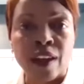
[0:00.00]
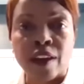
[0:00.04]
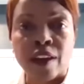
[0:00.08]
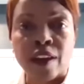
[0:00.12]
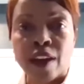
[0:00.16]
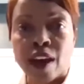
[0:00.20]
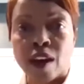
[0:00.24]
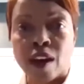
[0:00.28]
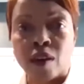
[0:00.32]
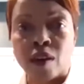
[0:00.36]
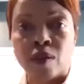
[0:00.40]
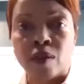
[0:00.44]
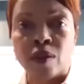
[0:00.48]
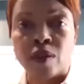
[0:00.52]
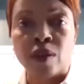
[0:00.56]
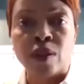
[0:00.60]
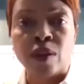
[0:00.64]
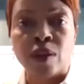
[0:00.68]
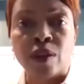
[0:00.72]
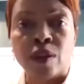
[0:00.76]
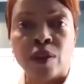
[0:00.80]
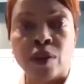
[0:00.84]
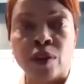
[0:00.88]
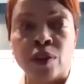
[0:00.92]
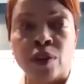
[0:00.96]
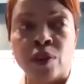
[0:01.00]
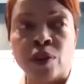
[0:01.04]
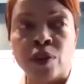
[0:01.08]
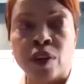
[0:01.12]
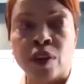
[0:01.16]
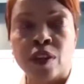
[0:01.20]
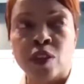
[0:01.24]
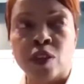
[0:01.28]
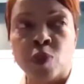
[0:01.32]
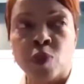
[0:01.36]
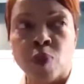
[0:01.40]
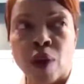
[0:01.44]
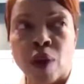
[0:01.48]
Now,
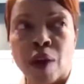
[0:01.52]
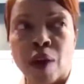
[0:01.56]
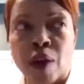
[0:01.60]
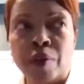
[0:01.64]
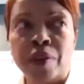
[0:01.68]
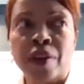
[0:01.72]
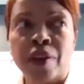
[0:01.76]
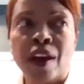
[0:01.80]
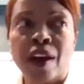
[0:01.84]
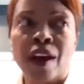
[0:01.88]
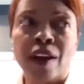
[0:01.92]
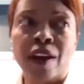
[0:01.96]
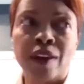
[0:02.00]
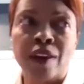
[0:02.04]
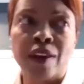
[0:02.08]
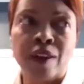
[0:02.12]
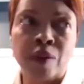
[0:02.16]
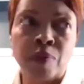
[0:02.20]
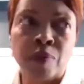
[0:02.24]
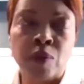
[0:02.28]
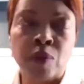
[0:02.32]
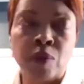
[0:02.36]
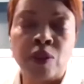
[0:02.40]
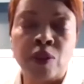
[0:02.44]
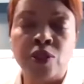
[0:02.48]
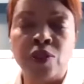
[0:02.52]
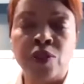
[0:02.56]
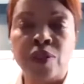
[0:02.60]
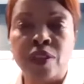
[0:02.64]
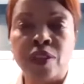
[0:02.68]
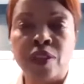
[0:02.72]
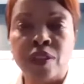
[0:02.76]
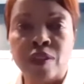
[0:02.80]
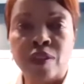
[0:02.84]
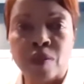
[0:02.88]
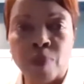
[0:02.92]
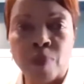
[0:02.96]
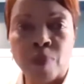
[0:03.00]
it's probably not going to be what you
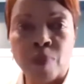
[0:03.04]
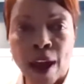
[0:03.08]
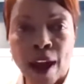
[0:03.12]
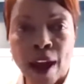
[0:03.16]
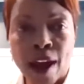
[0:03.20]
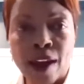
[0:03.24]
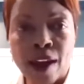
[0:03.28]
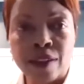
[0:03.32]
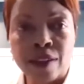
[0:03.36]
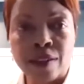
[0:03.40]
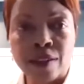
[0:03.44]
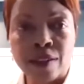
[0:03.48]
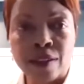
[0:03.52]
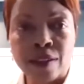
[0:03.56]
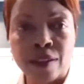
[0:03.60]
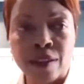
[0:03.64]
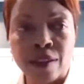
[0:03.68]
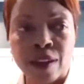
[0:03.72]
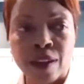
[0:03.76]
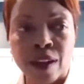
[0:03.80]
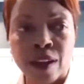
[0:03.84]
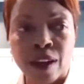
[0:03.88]
did in the past.